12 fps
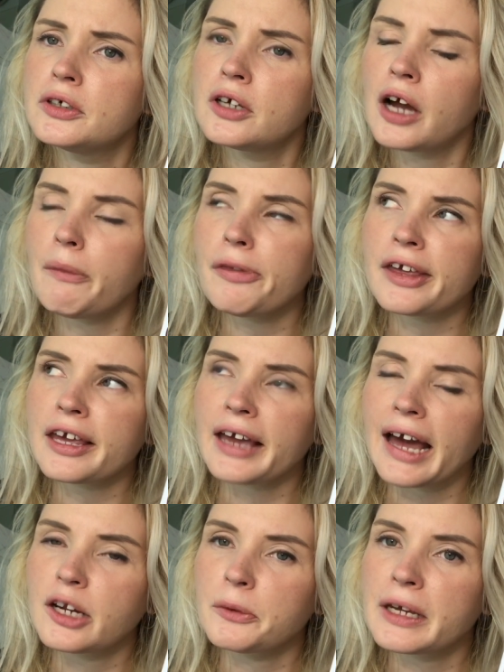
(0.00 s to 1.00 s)
I'm thinking
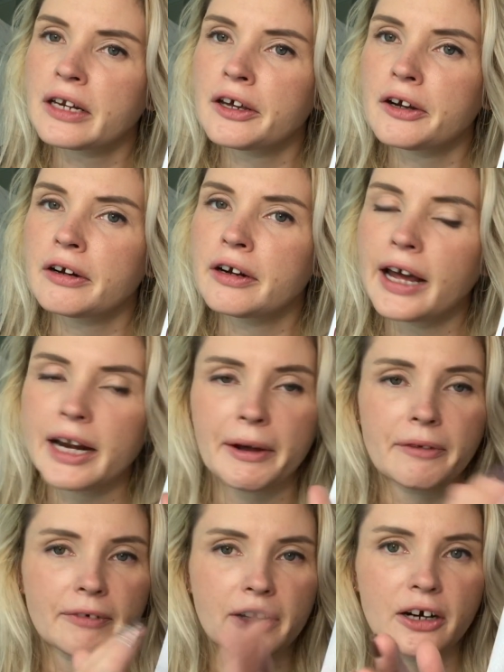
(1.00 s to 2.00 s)
Halloween here.
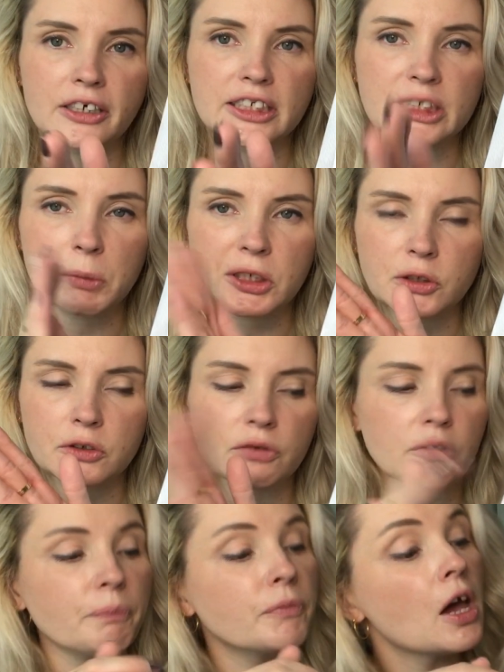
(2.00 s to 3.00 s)
Anyway, regardless, makes no
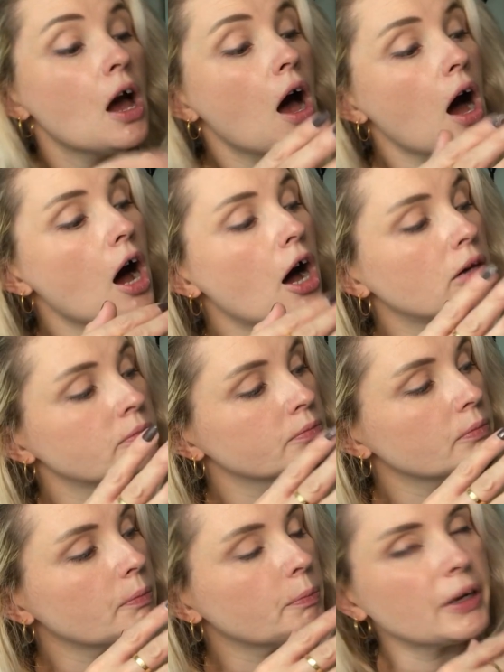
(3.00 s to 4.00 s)
difference.
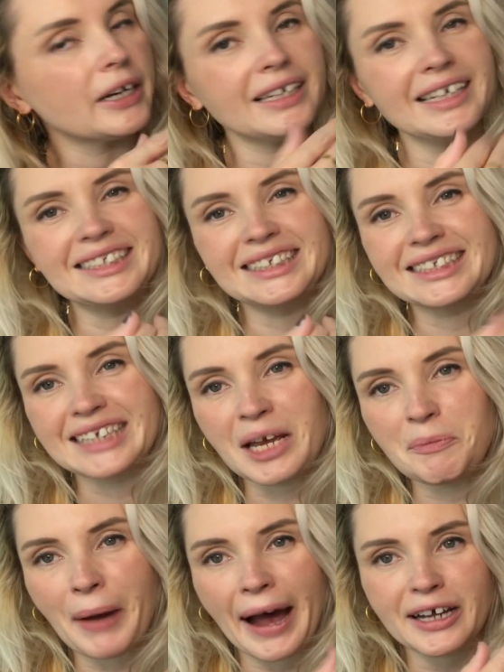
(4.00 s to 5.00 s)
But it's the
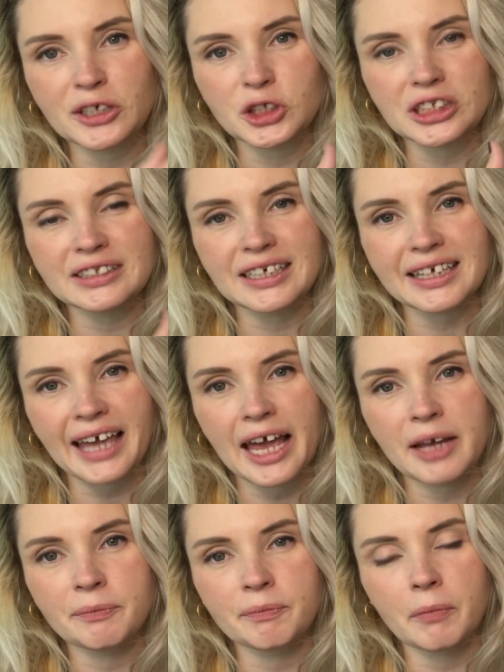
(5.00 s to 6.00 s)
same packaging that
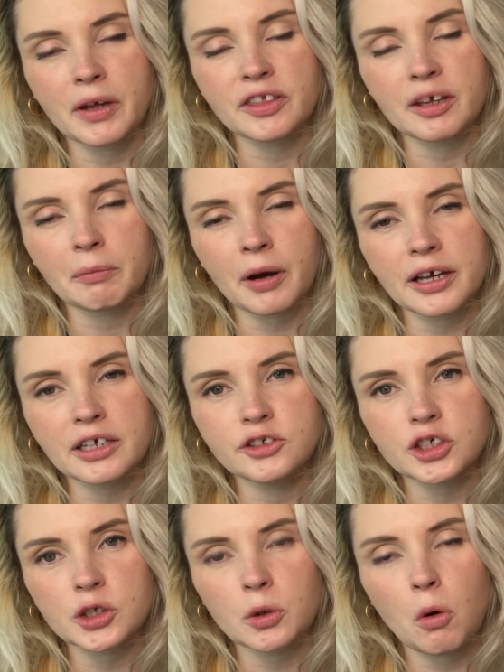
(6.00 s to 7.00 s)
that my
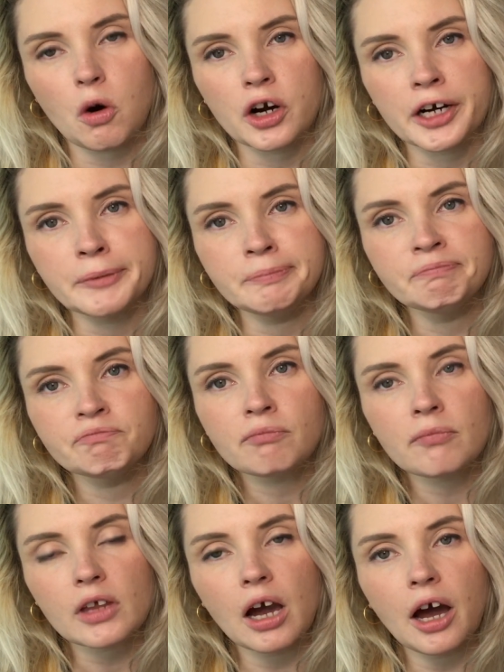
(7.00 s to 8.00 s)
Dior
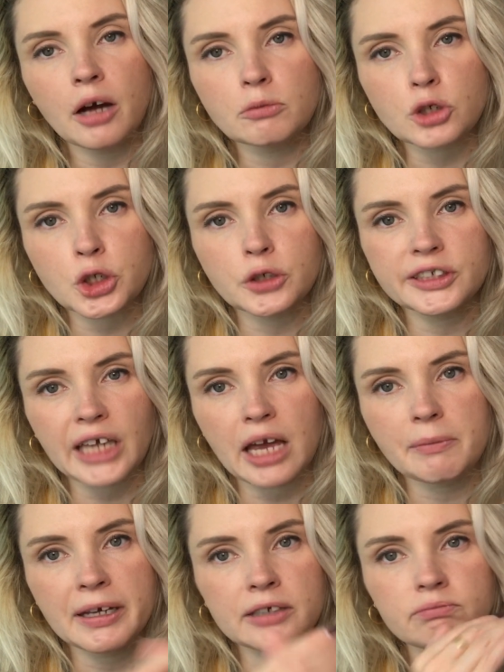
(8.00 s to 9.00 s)
shoes
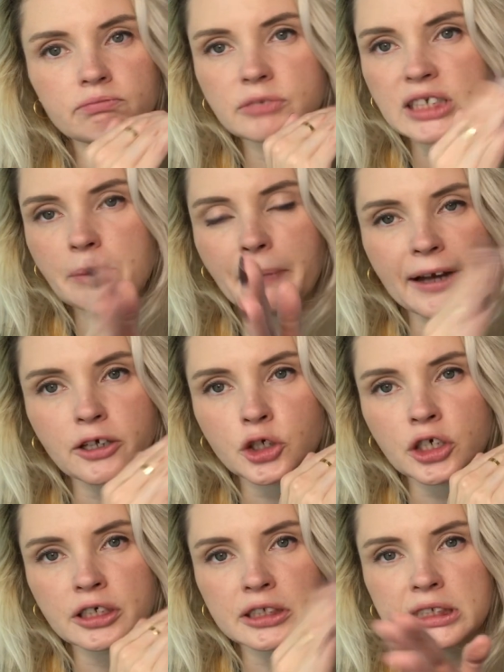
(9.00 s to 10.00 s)
came in. Same
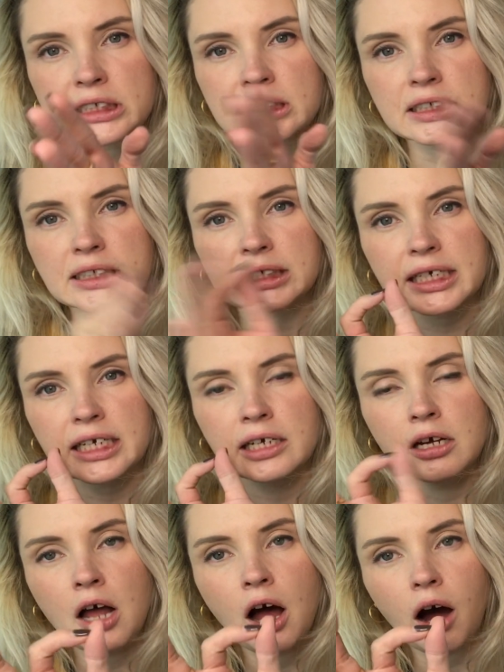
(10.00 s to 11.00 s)
packaging, consistency,
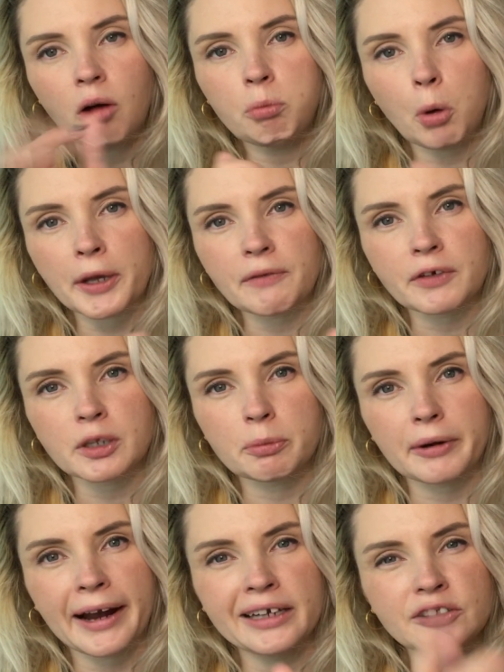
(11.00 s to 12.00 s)
on point for the
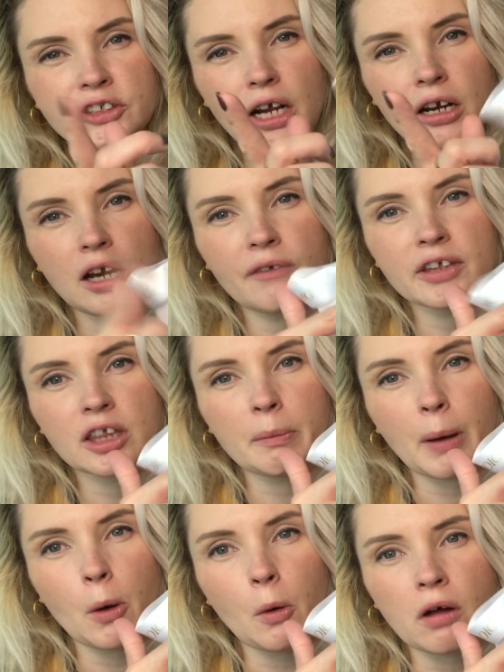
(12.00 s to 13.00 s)
brand. Loving the
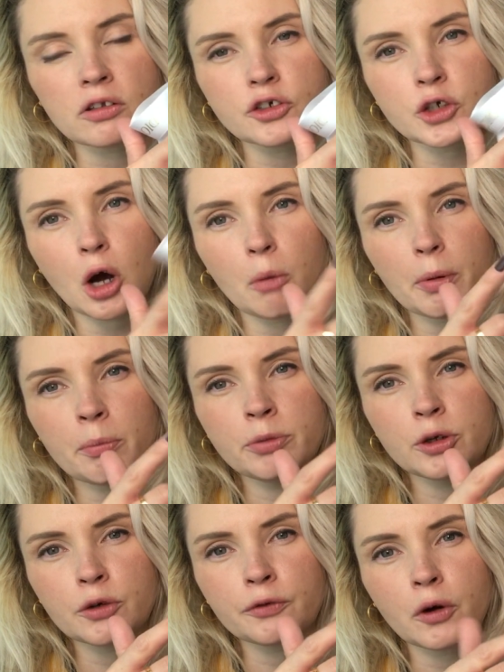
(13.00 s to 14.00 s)
bow on the top,
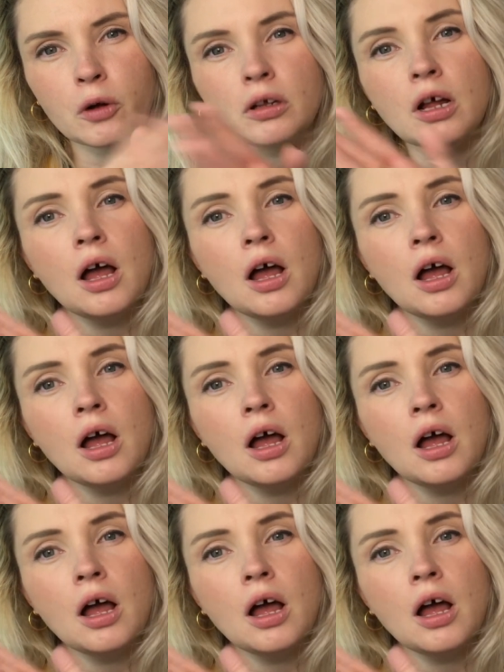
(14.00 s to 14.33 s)
beautiful.